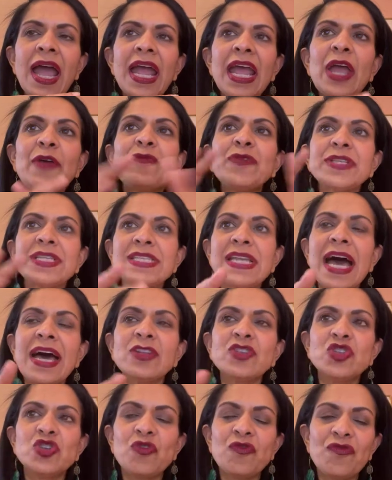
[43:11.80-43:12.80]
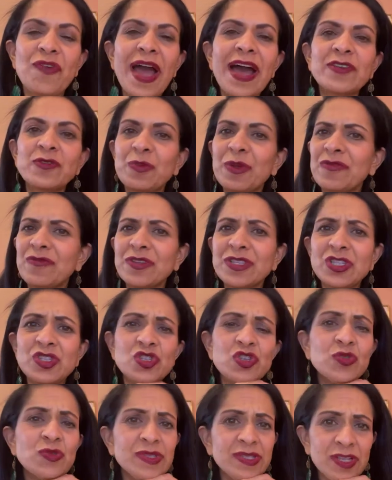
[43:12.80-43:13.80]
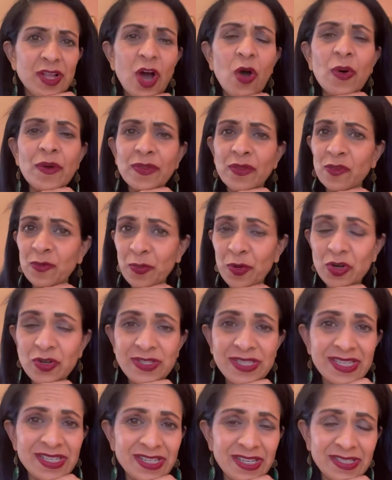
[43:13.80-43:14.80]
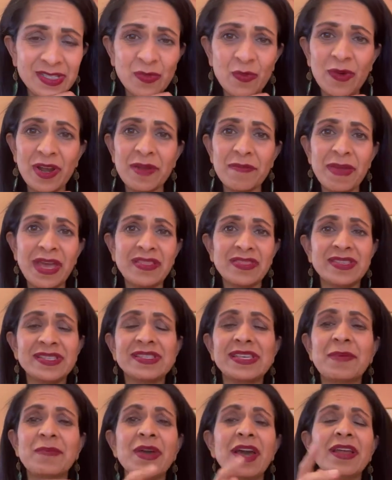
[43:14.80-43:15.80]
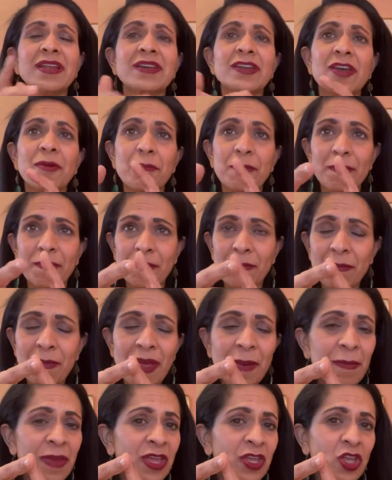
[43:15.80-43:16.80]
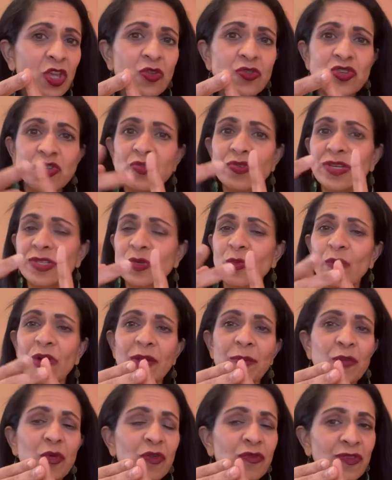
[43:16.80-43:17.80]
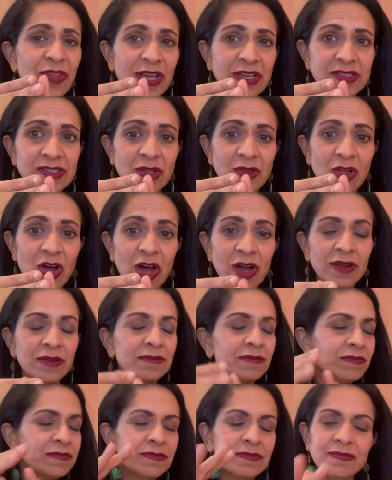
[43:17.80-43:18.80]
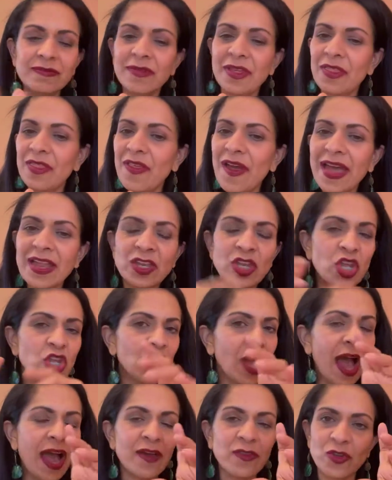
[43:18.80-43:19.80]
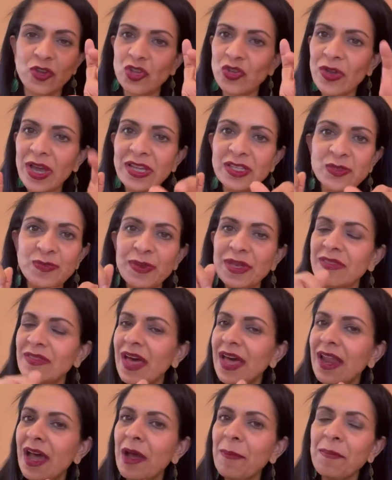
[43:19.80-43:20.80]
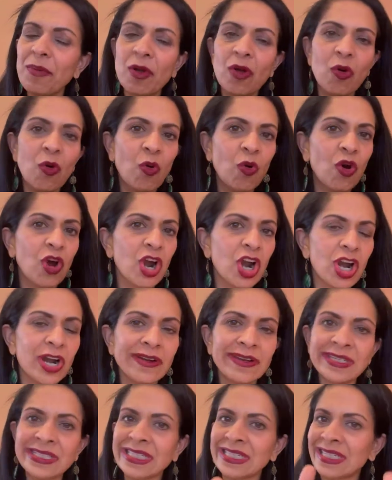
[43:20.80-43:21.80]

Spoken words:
if it's not too fast, but if it's too slow and this person doesn't want to make the same kind of commitment you do, doesn't want to move things along, then either you got to speed that up or